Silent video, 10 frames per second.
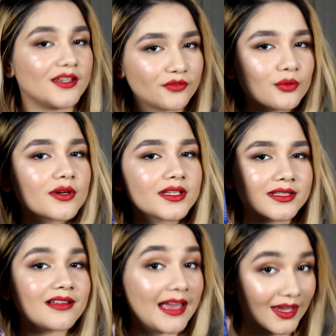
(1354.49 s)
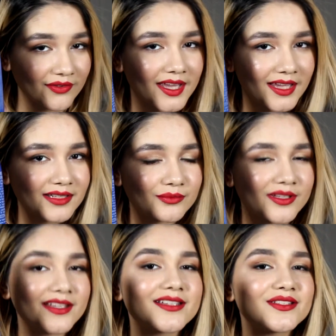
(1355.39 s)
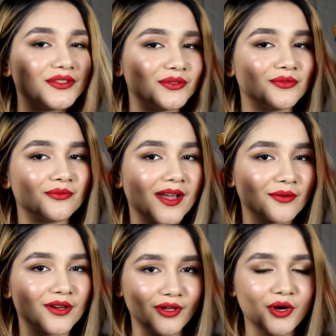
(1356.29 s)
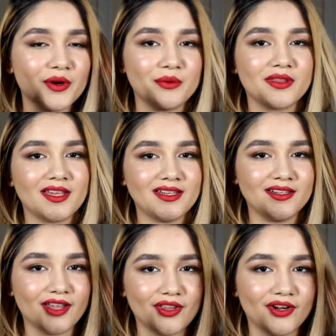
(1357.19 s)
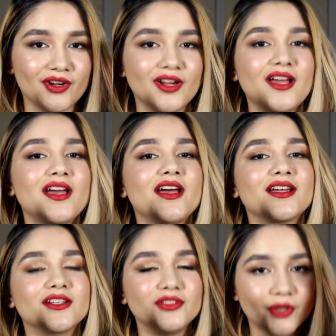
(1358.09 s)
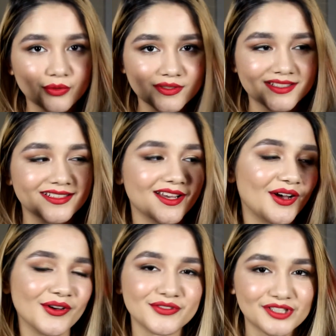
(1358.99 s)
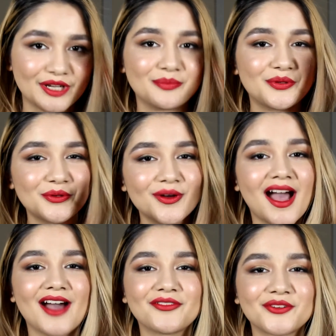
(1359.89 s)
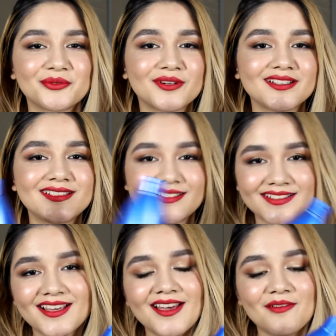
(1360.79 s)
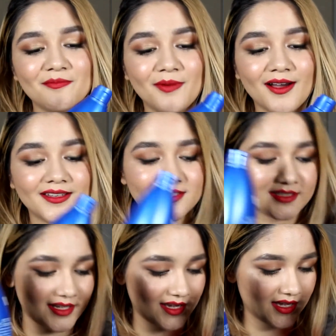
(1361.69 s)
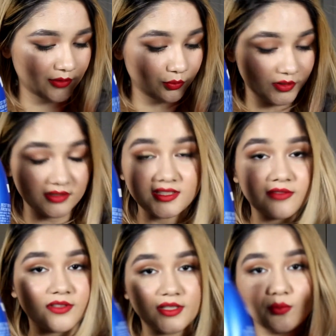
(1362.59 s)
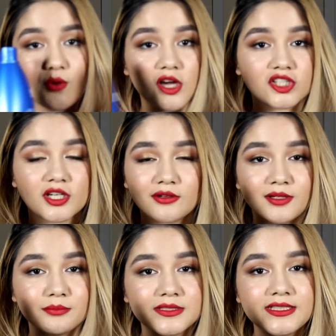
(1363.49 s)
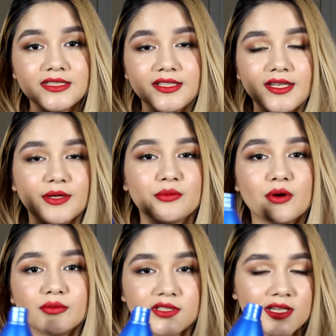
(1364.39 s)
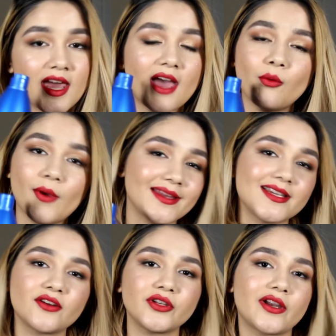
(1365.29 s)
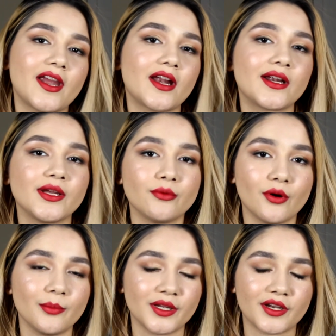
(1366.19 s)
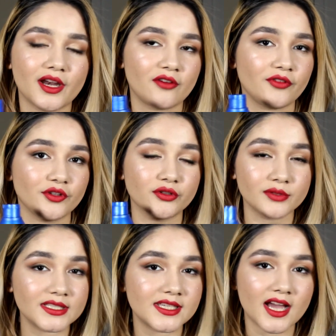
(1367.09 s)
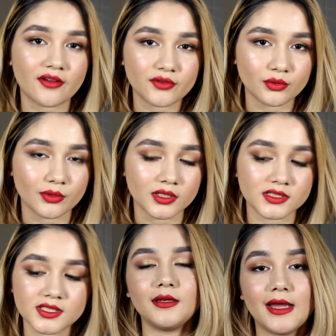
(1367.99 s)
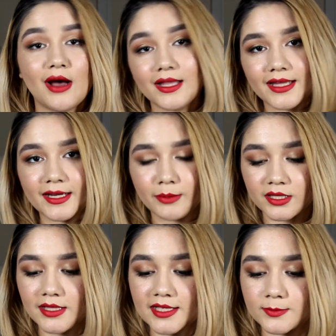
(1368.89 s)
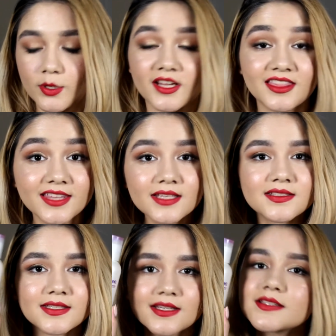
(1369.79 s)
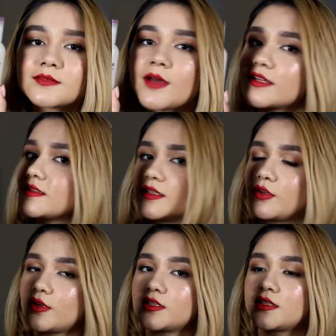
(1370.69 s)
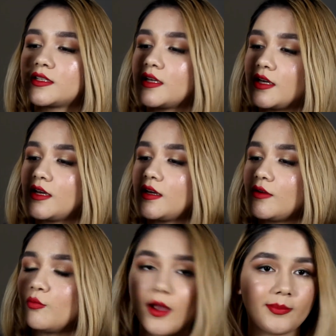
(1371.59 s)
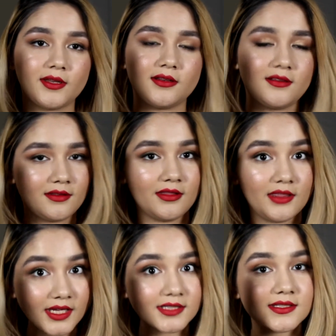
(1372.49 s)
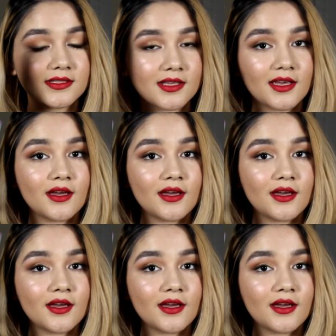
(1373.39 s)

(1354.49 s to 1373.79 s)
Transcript: If you were a little heavy-handed with this, you might want to go in with another dose of shampoo afterwards, but it will definitely wash out completely. It won't weigh down your hair. It won't make your hair feel greasy afterwards. Now, I lied about the last product. This is my secret weapon. This